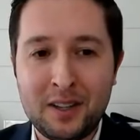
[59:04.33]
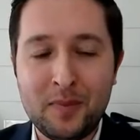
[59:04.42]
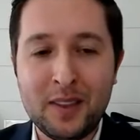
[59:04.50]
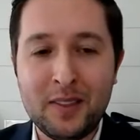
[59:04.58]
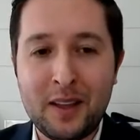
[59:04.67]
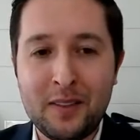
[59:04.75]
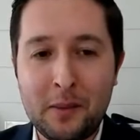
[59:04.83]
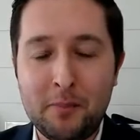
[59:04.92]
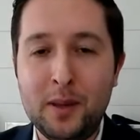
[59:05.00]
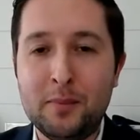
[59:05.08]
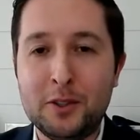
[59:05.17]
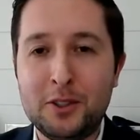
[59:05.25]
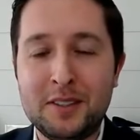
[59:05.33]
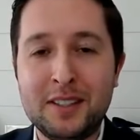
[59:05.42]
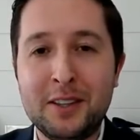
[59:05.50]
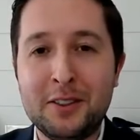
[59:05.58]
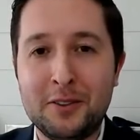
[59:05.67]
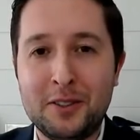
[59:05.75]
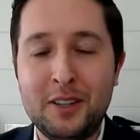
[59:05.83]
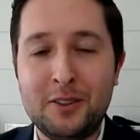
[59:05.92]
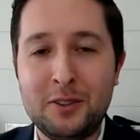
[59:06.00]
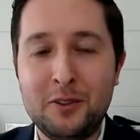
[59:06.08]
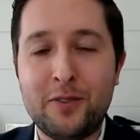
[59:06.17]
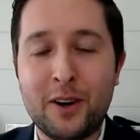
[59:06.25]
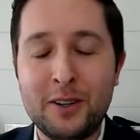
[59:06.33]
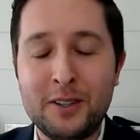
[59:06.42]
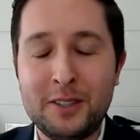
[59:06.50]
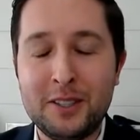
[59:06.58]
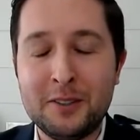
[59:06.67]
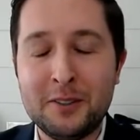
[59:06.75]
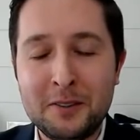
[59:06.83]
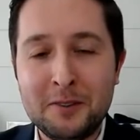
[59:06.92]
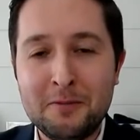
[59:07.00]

something that people should sink their teeth too far into.